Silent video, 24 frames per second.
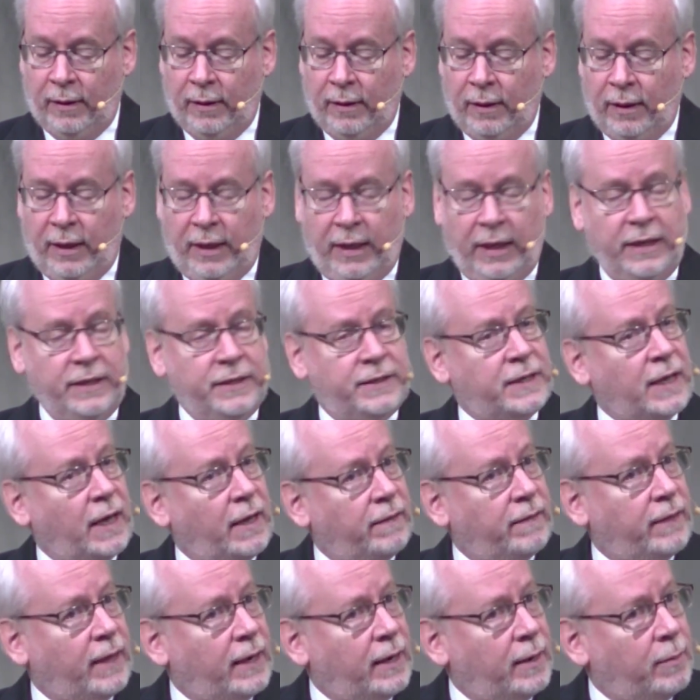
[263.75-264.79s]
He said
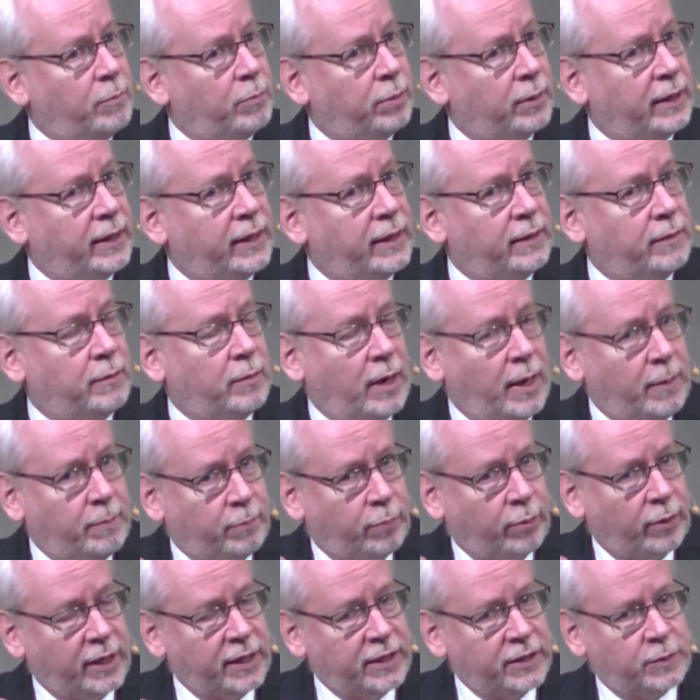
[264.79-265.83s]
that it
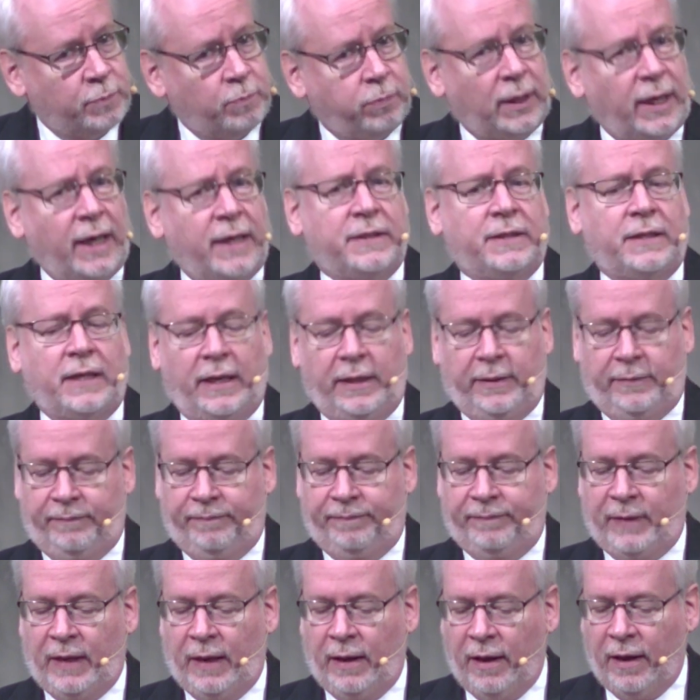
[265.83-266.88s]
brings blessing,
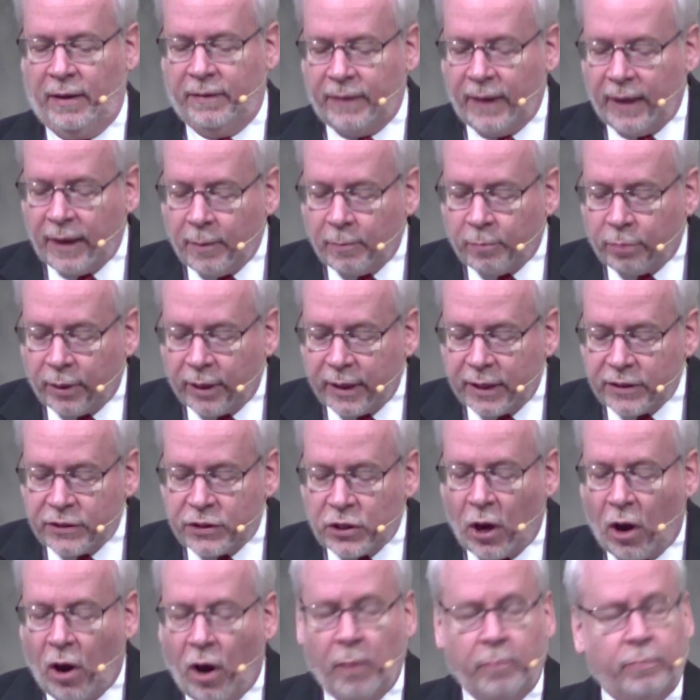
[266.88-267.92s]
that it brings
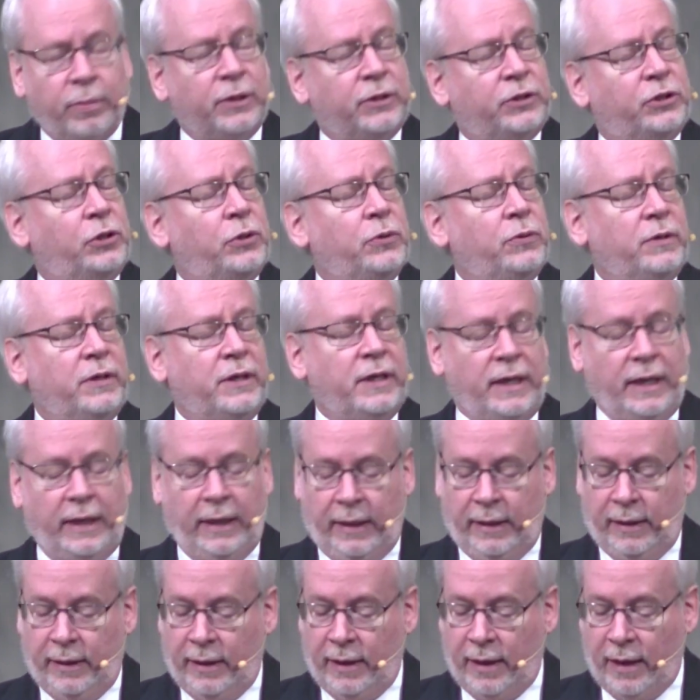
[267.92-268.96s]
opportunity,
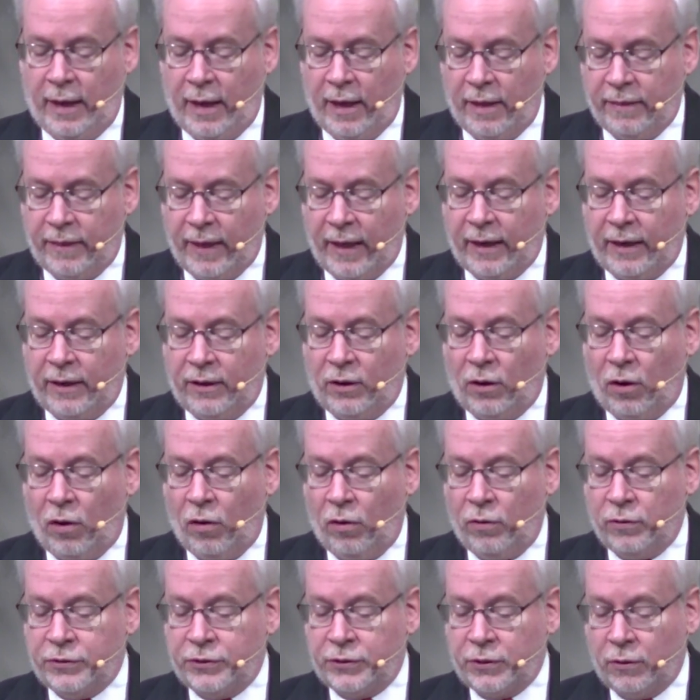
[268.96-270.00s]
that it
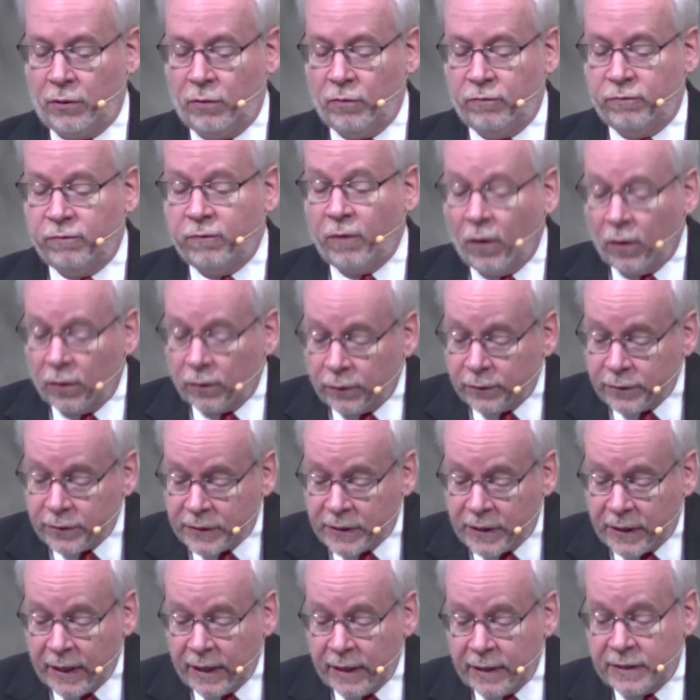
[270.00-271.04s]
also follows
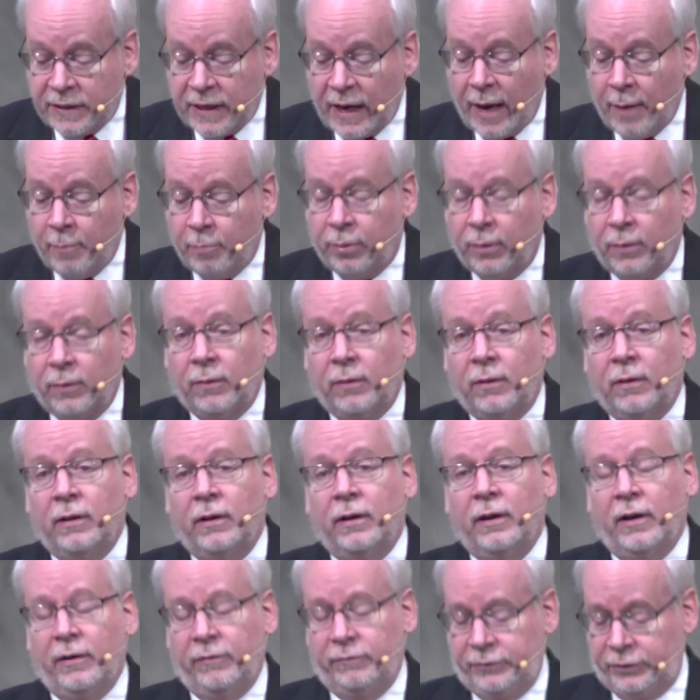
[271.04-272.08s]
the example
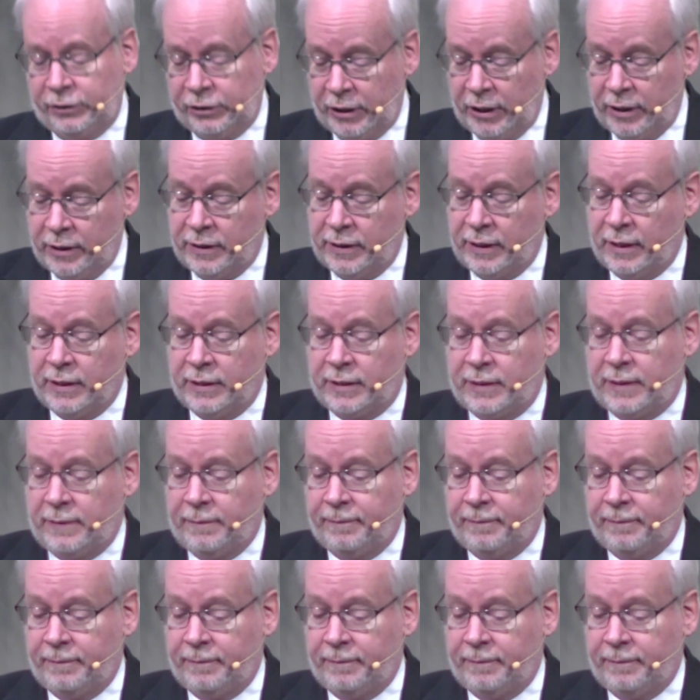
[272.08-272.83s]
of Jesus.